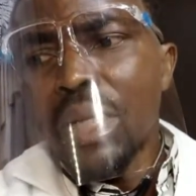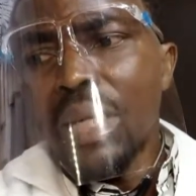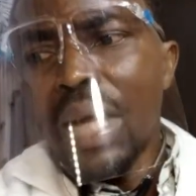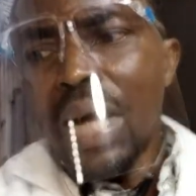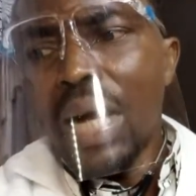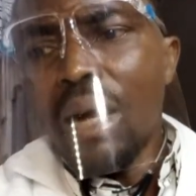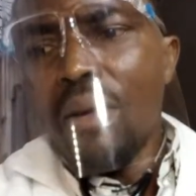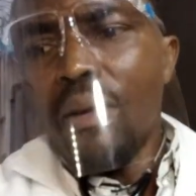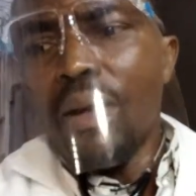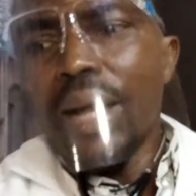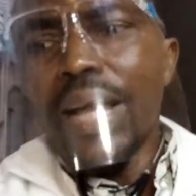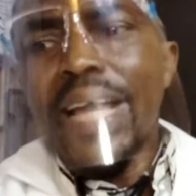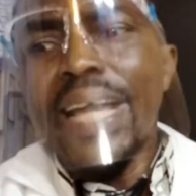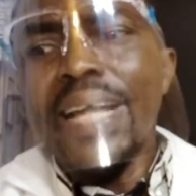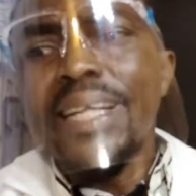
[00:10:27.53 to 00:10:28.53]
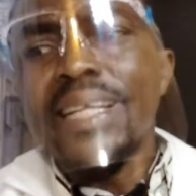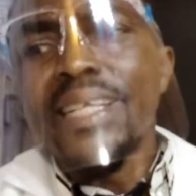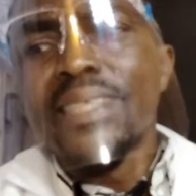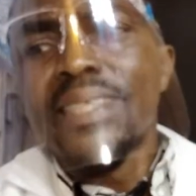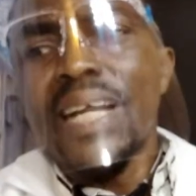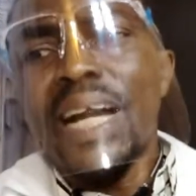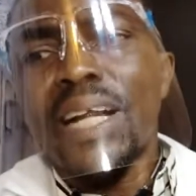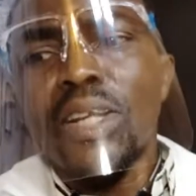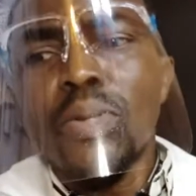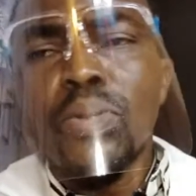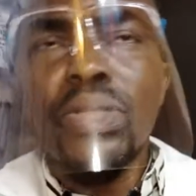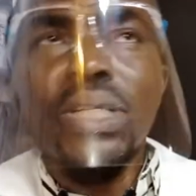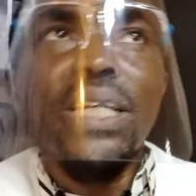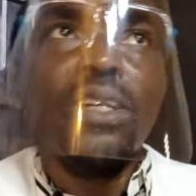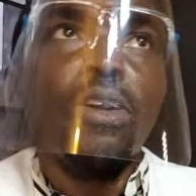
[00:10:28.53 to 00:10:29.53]
Now, AD is
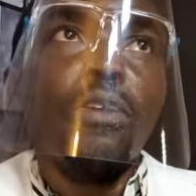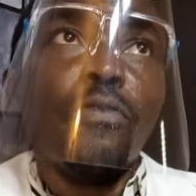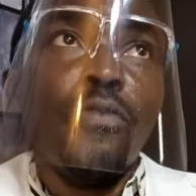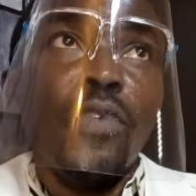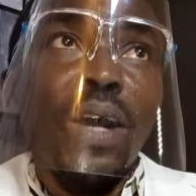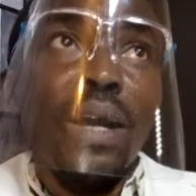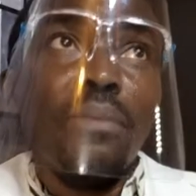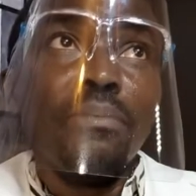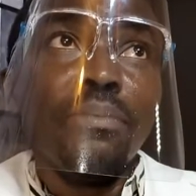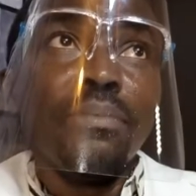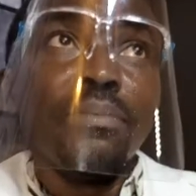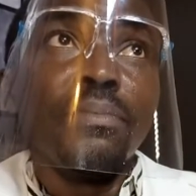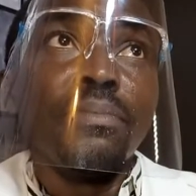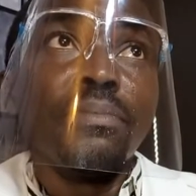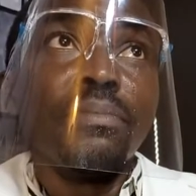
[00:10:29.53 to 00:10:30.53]
diagnosed and confirmed